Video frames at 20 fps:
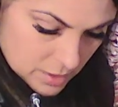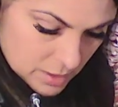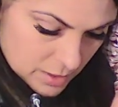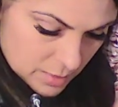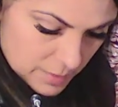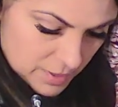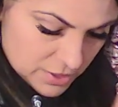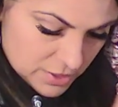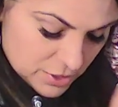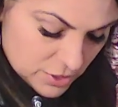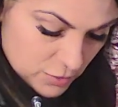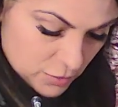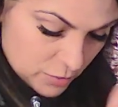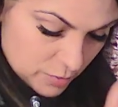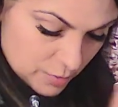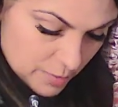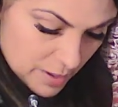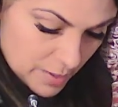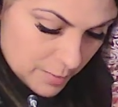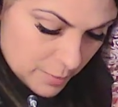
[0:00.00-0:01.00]
But just
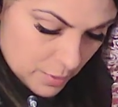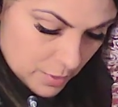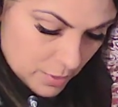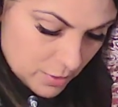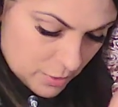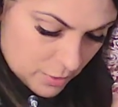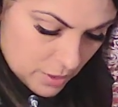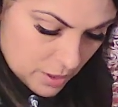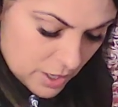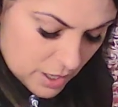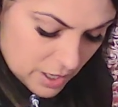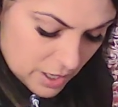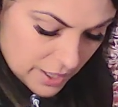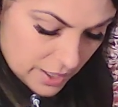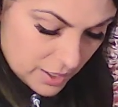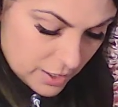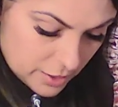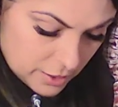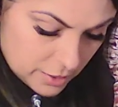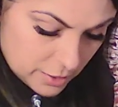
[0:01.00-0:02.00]
remember,
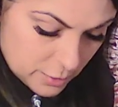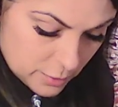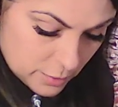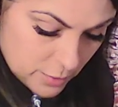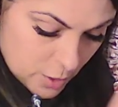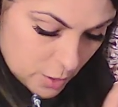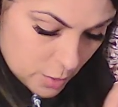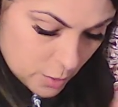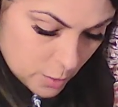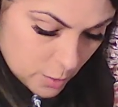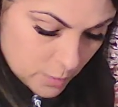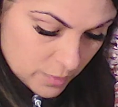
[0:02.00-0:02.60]
you know